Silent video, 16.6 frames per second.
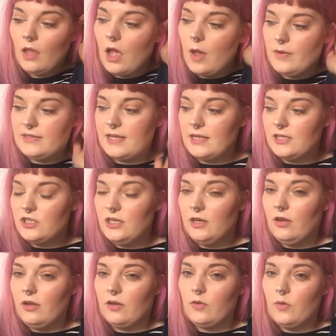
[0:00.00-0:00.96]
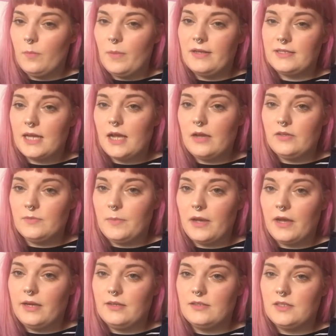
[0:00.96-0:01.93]
I was actually like almost
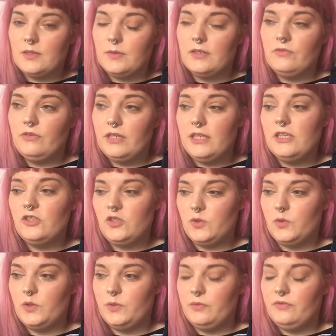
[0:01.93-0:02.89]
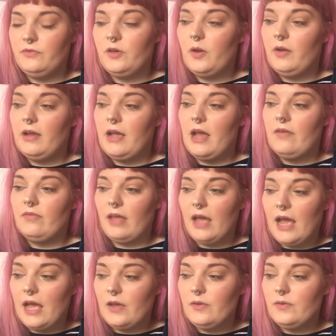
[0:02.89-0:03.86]
housebound. So I really struggled with going out of the
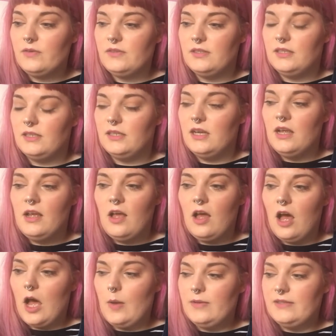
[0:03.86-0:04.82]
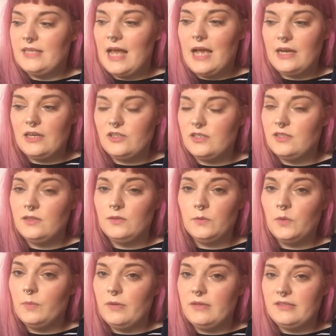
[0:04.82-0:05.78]
house and I was anxious in
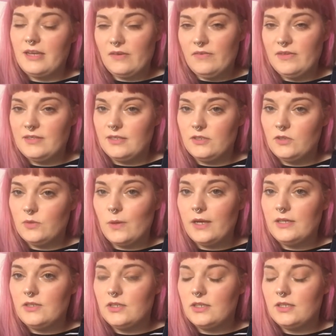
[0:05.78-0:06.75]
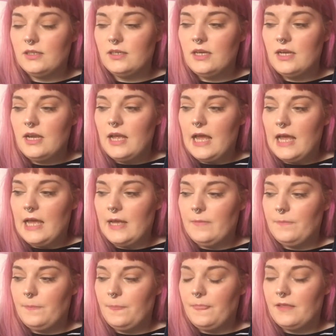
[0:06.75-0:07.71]
almost every situation.
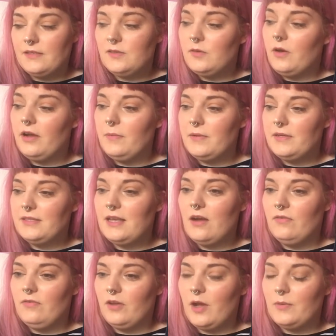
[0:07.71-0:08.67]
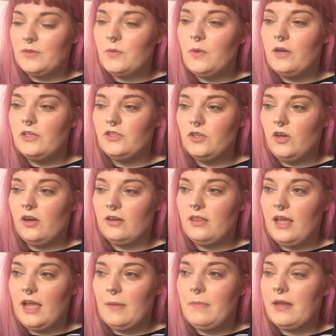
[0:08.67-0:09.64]
Um, so I myself, I was quite shocked
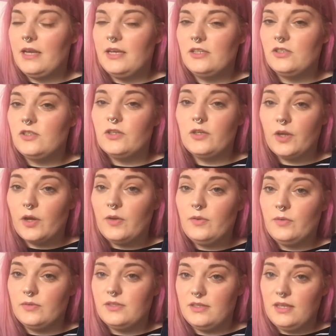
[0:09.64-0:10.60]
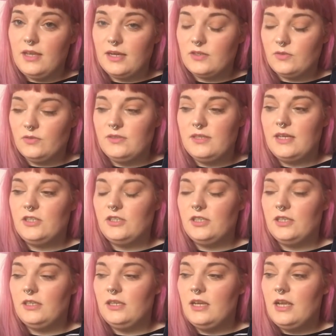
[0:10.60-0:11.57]
that I managed to go to the actual
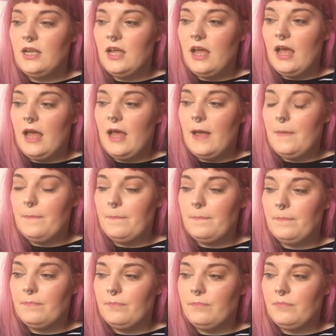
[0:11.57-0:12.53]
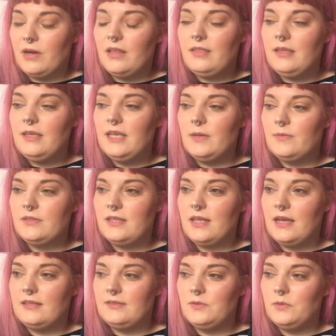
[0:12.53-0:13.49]
session. Um, but I think it was
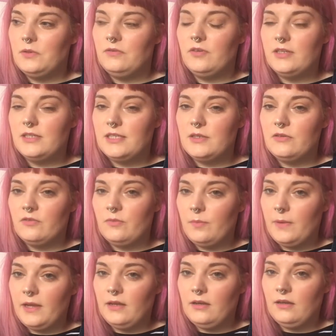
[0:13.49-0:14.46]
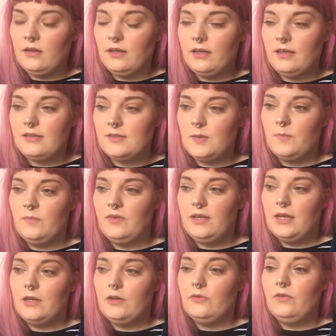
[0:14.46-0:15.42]
that sort of idea of it being like
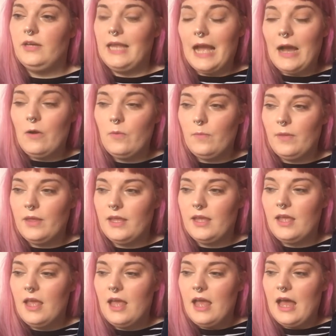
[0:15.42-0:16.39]
something that could really help me.